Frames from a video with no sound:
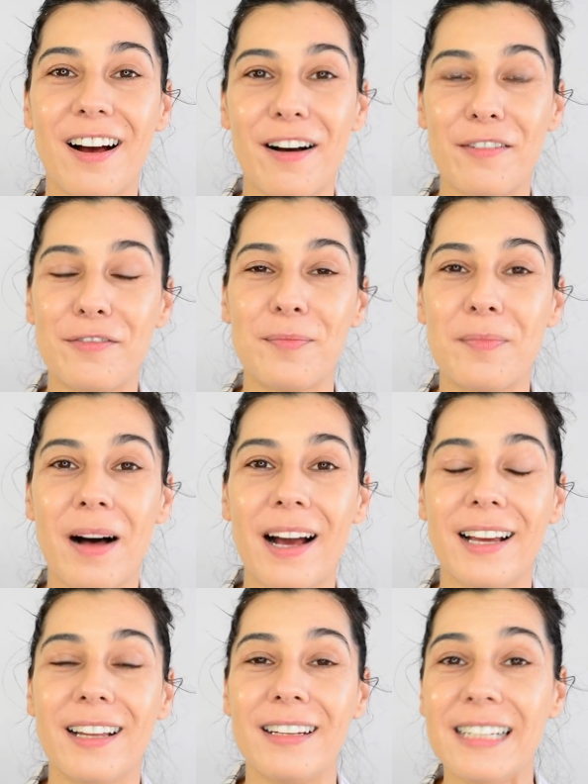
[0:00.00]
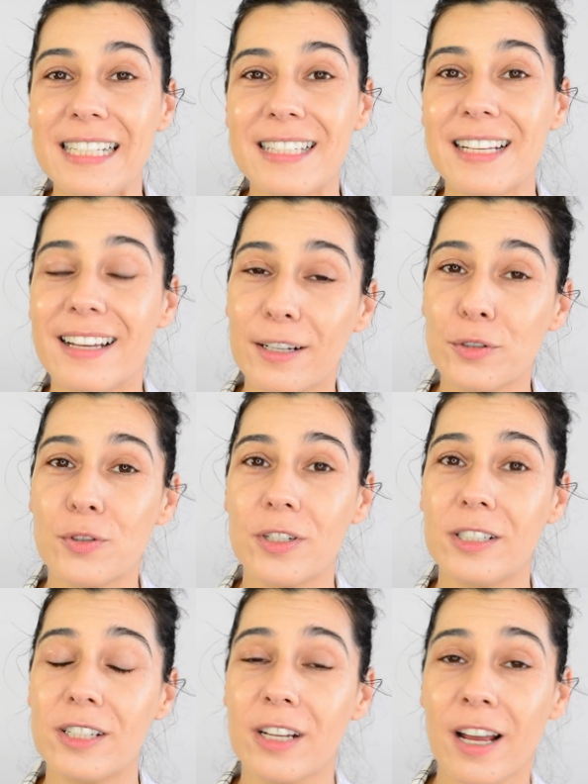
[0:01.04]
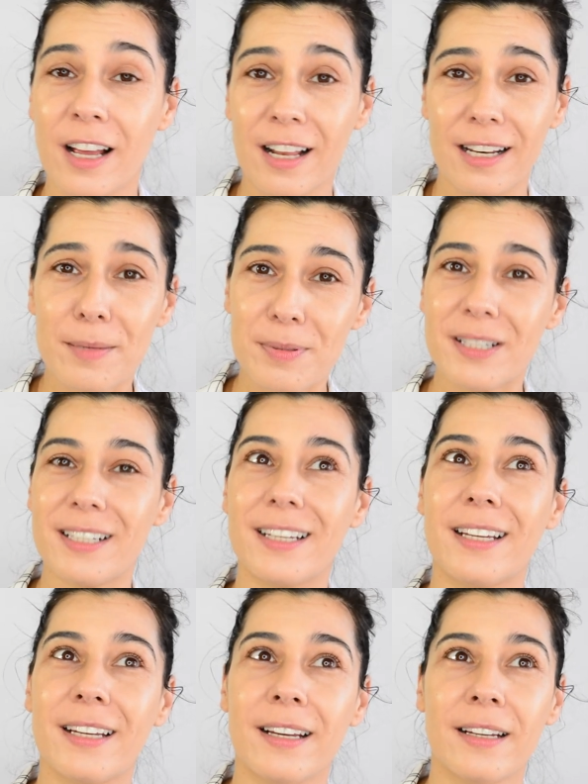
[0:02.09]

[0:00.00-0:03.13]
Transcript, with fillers: of my Lisa Eldridge lipstick